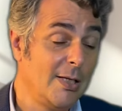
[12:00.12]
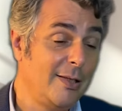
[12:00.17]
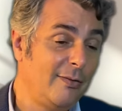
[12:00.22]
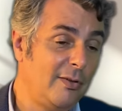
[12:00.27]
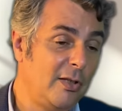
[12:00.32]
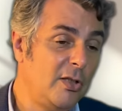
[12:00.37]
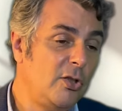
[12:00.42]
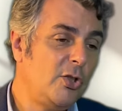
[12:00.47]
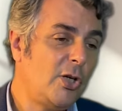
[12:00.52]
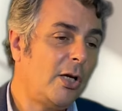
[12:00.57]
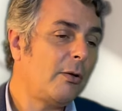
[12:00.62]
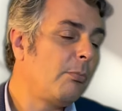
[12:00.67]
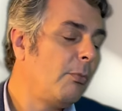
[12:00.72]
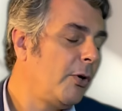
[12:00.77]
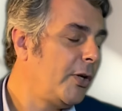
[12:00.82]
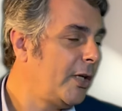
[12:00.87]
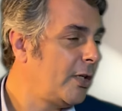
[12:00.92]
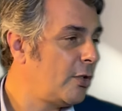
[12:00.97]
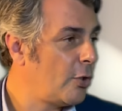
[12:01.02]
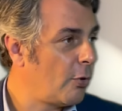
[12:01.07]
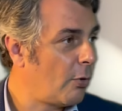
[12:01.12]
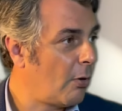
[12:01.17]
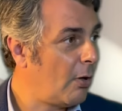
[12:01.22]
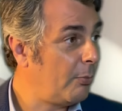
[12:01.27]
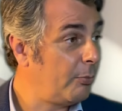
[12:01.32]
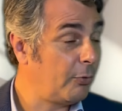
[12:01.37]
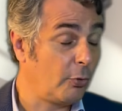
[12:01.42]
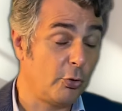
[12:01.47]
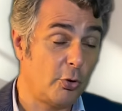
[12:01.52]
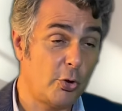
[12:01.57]
they inject money in
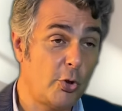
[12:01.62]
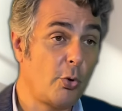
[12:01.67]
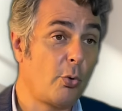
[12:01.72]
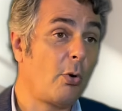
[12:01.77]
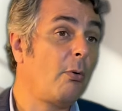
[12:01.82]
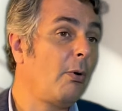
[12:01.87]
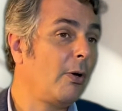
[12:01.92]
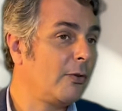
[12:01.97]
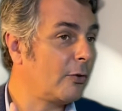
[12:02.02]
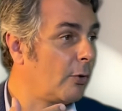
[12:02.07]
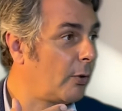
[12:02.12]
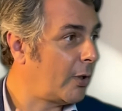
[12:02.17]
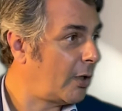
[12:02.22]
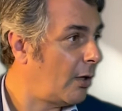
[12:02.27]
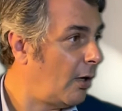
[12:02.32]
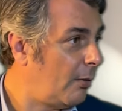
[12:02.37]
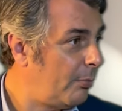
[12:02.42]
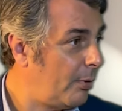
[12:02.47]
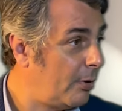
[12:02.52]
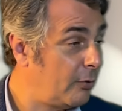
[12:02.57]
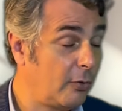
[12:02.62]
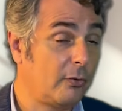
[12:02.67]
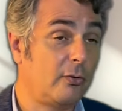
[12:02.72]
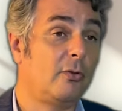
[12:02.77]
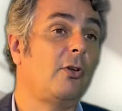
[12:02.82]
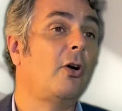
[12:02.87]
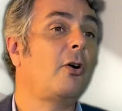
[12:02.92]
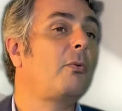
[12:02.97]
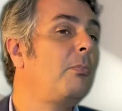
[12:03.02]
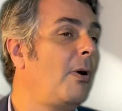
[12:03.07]
Europe. So the euro was going up. The
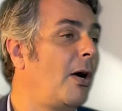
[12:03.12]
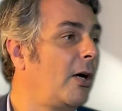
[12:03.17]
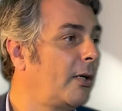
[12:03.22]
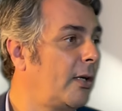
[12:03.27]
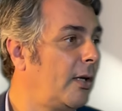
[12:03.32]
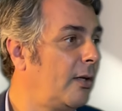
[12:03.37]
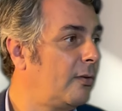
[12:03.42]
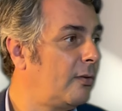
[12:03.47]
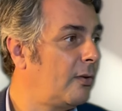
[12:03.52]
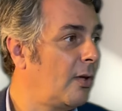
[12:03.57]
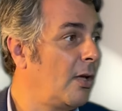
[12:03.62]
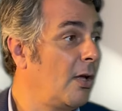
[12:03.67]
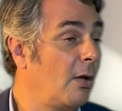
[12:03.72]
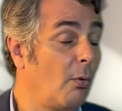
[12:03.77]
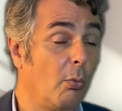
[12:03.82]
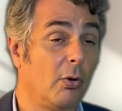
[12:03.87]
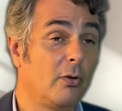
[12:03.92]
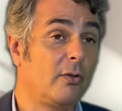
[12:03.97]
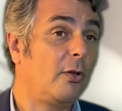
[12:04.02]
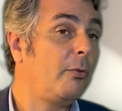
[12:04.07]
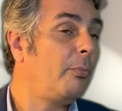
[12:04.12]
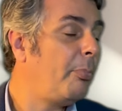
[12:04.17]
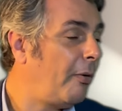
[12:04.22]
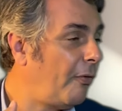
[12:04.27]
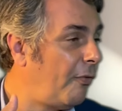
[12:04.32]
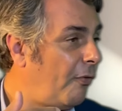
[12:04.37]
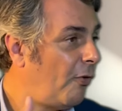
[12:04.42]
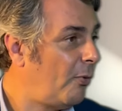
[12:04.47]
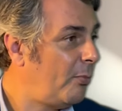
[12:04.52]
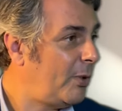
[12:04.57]
stock market was
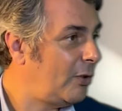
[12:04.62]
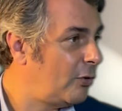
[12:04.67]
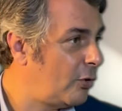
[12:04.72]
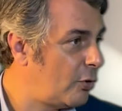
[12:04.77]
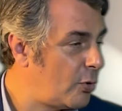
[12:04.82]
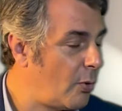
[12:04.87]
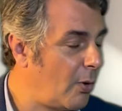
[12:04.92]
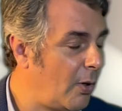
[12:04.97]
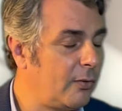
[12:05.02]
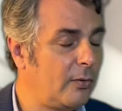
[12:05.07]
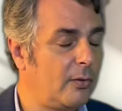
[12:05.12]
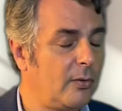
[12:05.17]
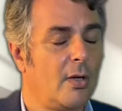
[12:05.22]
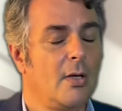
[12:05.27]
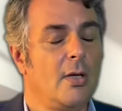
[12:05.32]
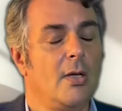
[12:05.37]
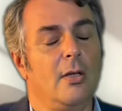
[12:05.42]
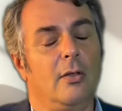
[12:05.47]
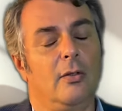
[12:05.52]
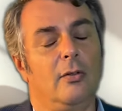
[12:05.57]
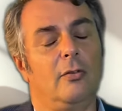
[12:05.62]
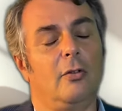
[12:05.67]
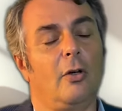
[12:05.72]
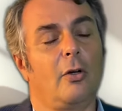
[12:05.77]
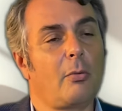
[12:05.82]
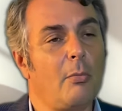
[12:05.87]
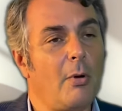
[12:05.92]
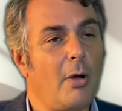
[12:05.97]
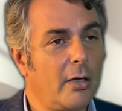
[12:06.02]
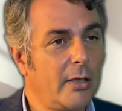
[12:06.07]
outperforming the US
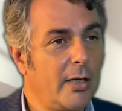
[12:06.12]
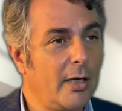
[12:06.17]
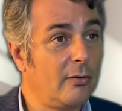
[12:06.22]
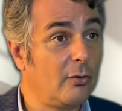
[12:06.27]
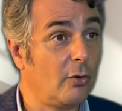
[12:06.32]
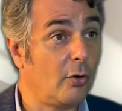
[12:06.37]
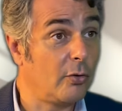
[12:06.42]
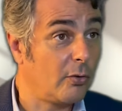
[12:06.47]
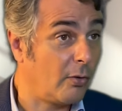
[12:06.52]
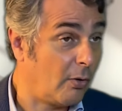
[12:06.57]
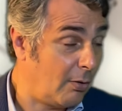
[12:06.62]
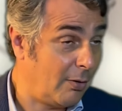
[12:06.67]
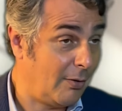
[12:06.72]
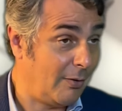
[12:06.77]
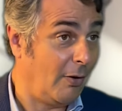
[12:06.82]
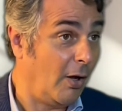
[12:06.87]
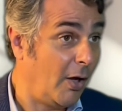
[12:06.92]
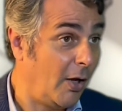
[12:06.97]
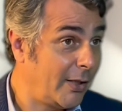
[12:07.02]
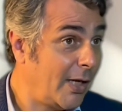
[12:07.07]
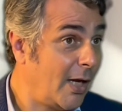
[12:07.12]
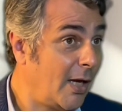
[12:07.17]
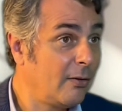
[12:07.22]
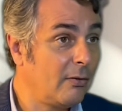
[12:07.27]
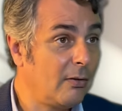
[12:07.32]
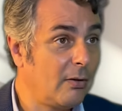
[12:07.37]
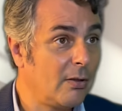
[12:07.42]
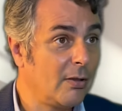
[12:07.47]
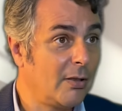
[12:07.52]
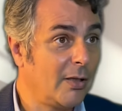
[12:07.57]
stock market. Or again,
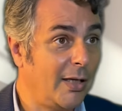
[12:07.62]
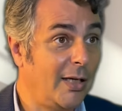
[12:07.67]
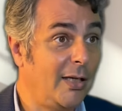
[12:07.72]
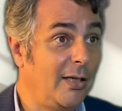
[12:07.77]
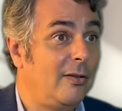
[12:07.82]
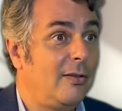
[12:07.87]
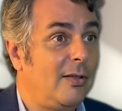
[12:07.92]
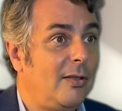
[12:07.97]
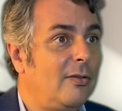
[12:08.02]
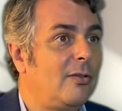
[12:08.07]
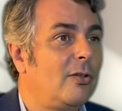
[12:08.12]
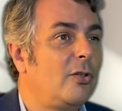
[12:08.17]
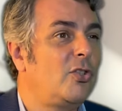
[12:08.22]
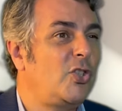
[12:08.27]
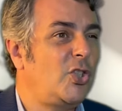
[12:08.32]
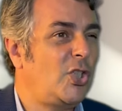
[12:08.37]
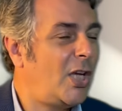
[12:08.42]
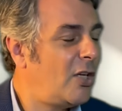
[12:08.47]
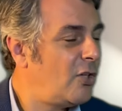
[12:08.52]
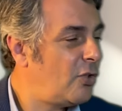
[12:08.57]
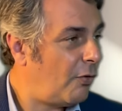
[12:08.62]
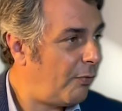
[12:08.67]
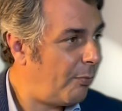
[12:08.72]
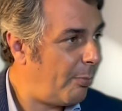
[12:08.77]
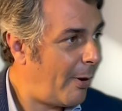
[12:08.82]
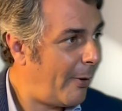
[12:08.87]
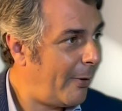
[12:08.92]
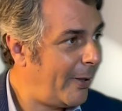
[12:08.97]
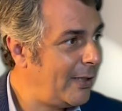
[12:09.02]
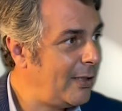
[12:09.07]
it is a change of
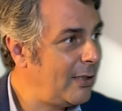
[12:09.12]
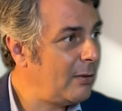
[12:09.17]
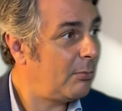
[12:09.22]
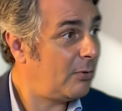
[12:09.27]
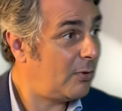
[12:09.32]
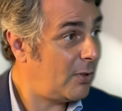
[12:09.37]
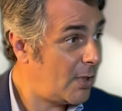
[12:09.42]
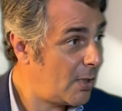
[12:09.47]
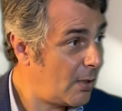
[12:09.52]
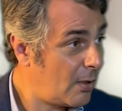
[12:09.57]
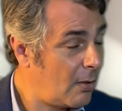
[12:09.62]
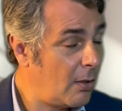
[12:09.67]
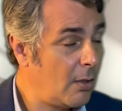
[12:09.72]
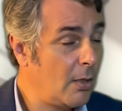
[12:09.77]
paradigm here.